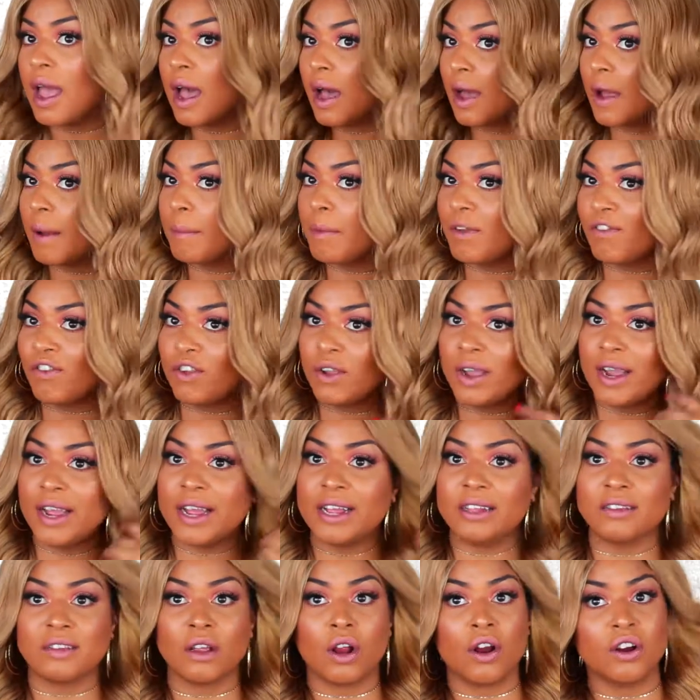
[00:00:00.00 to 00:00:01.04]
If you
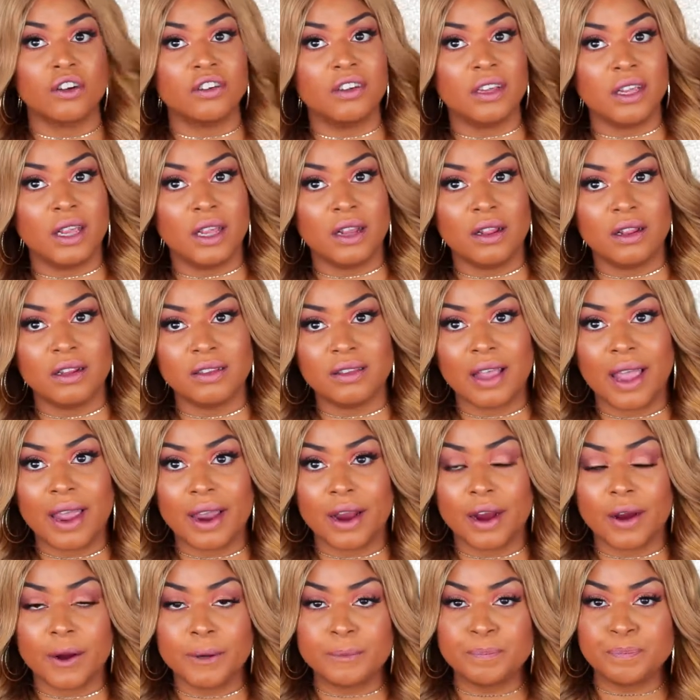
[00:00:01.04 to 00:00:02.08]
guys are digging this
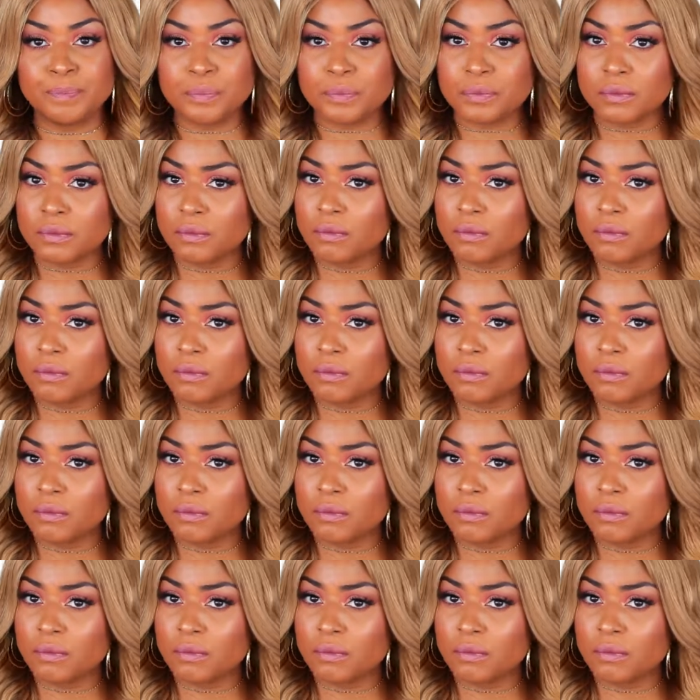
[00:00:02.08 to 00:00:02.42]
hair,